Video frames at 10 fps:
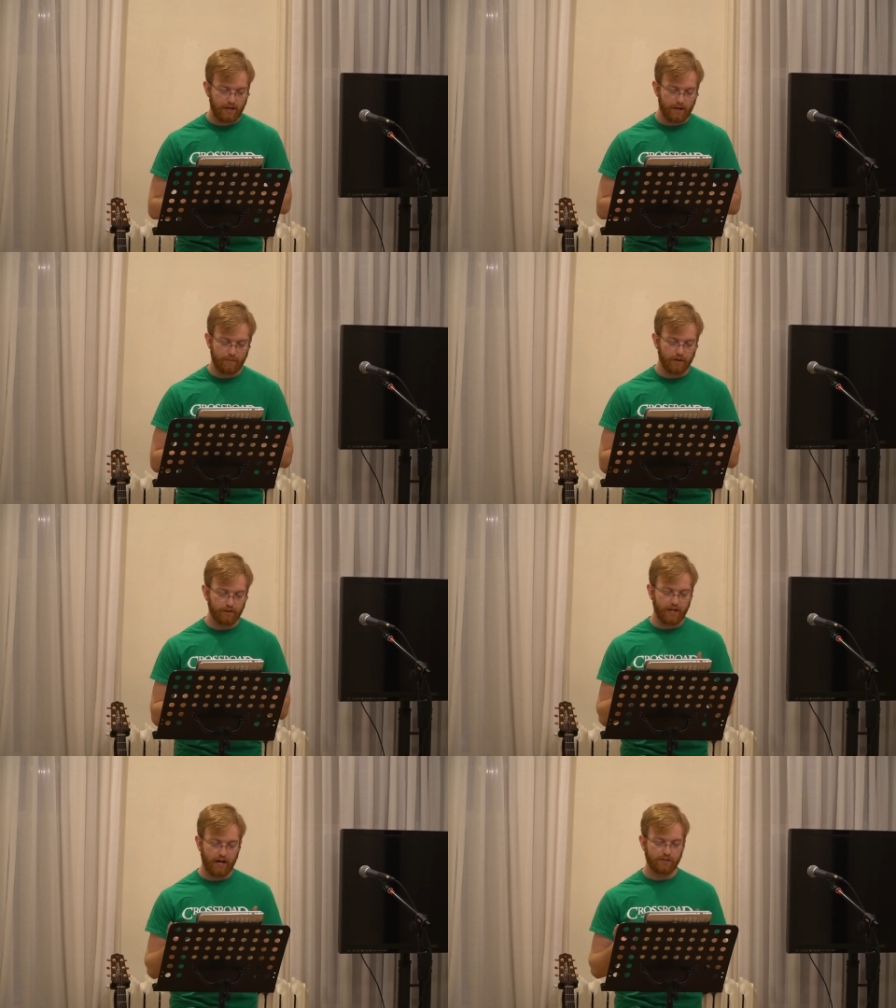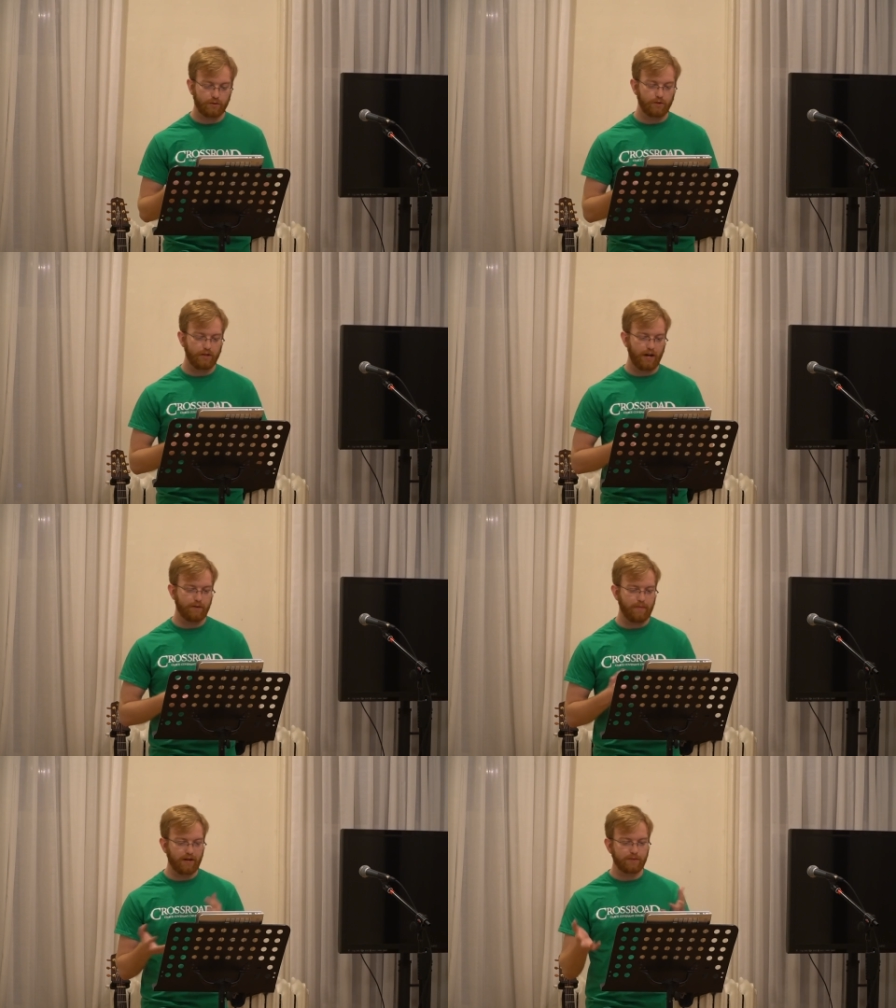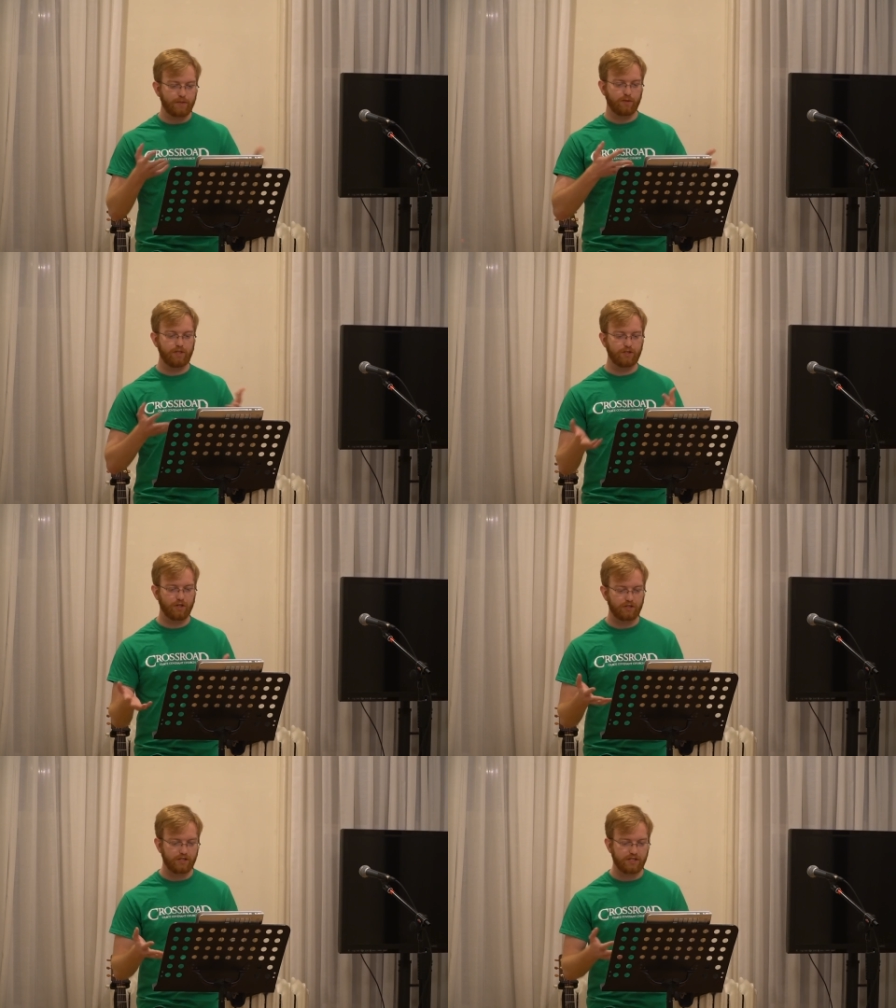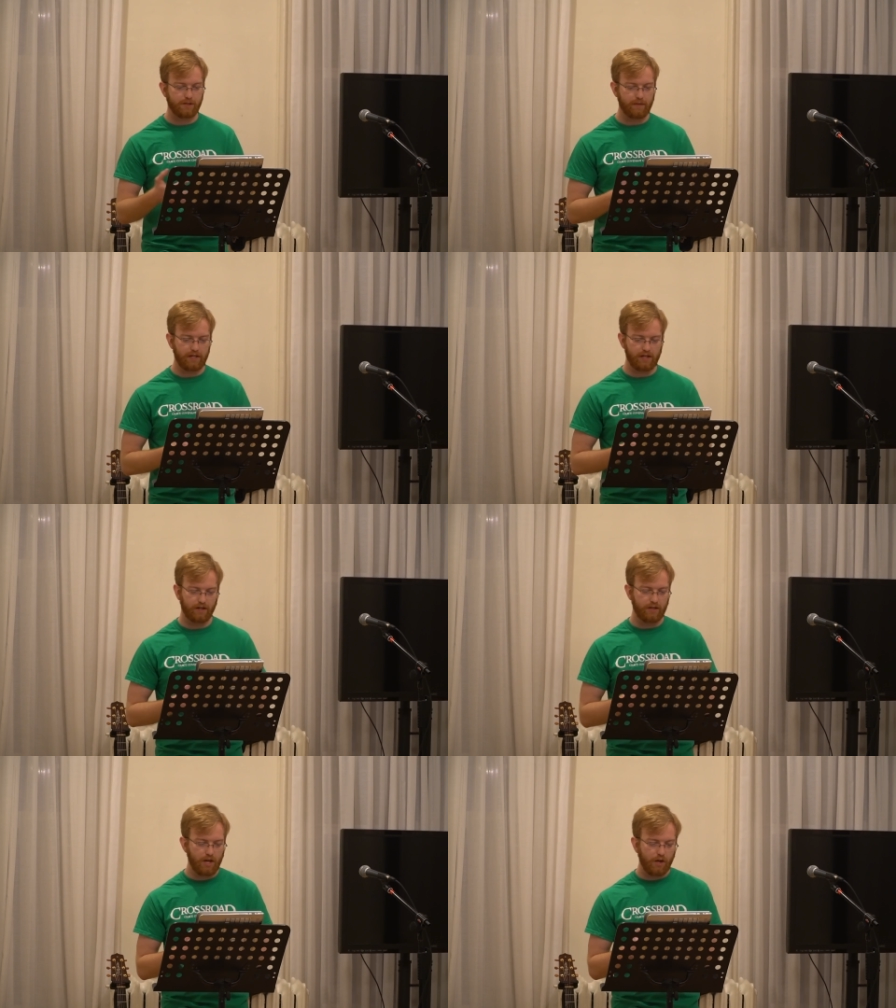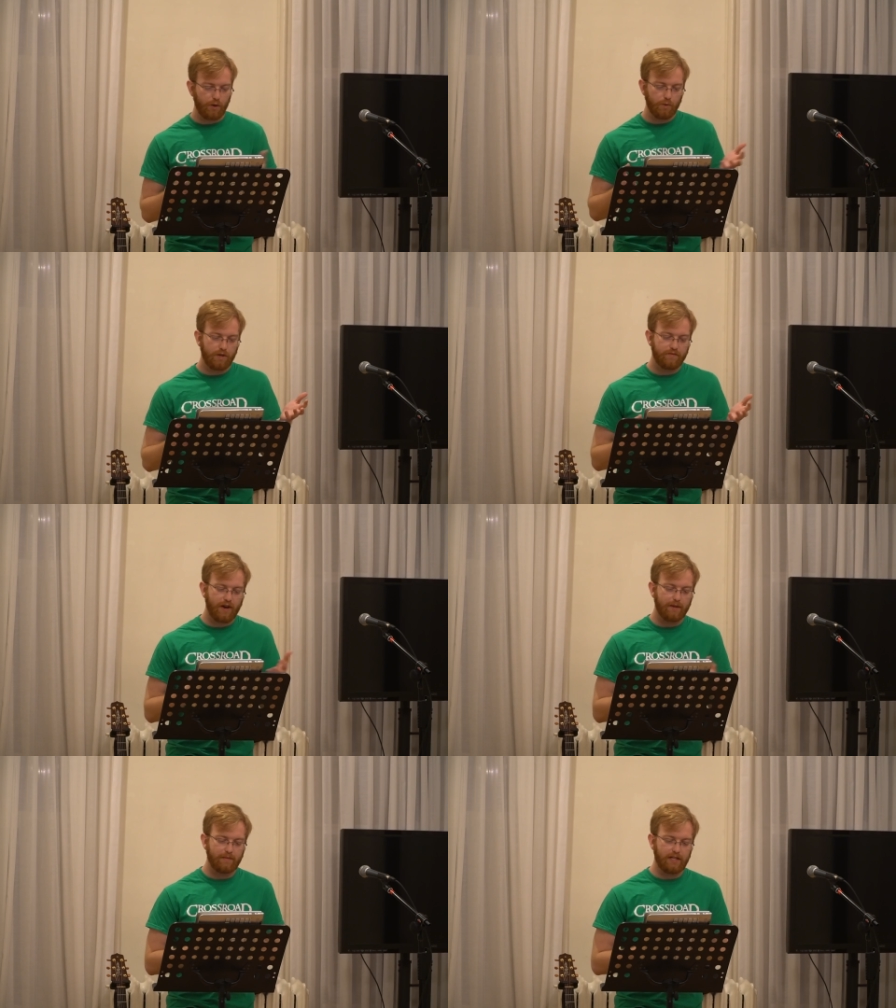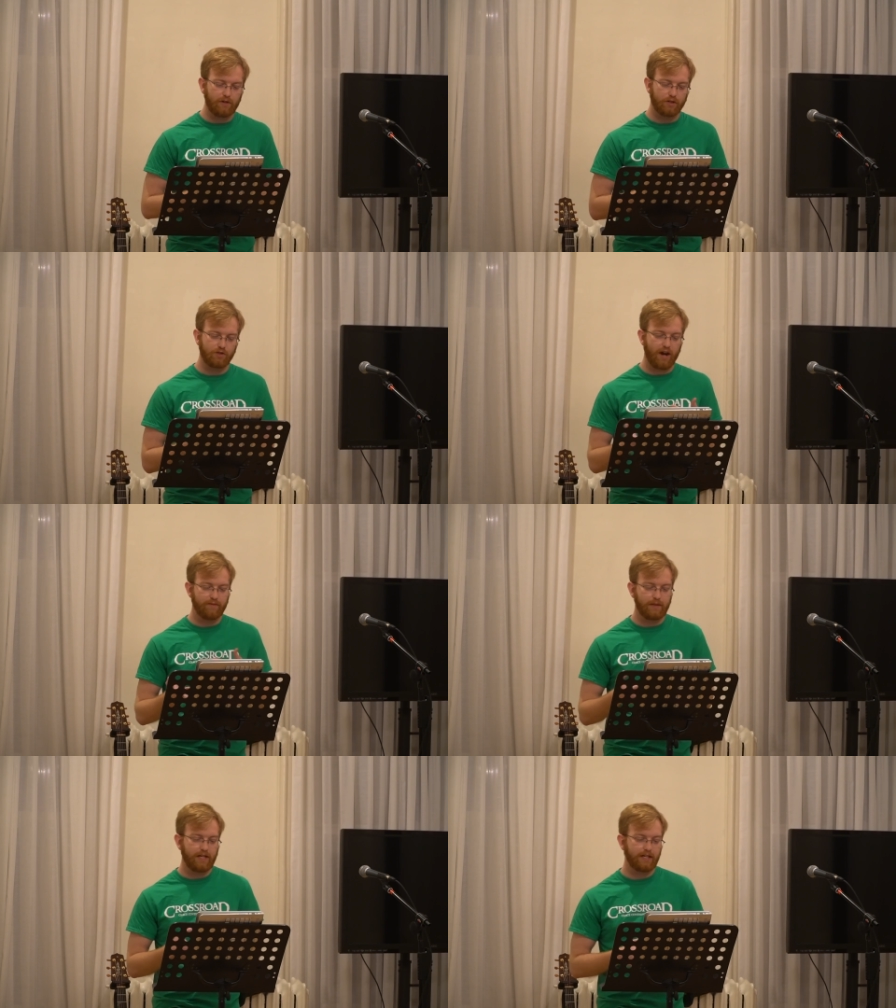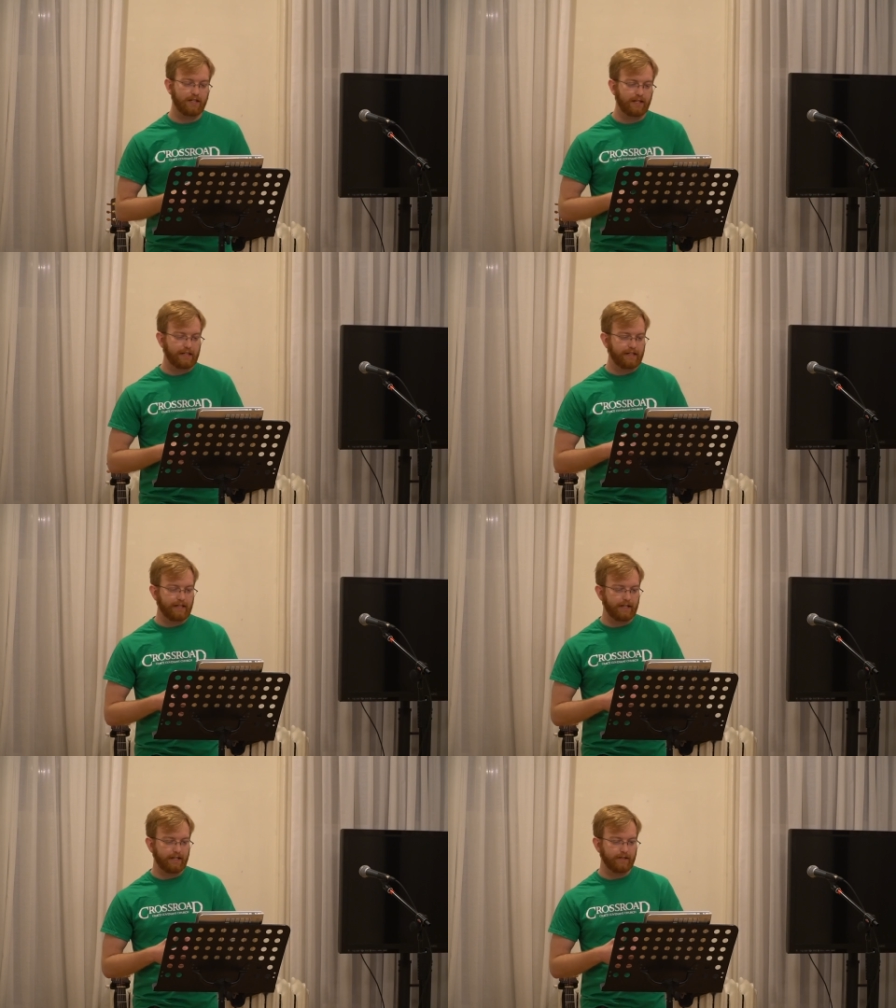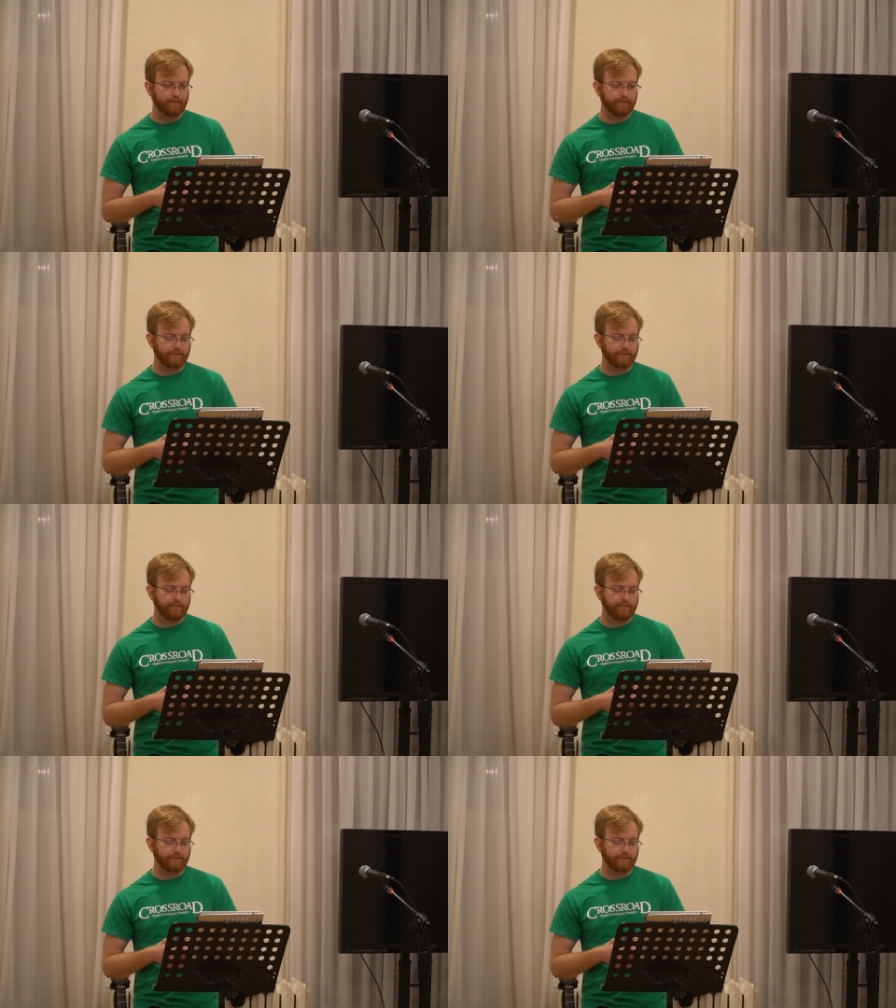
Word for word: In middle and high school, I would bounce between churches depending on who would invite me or drive me, and um,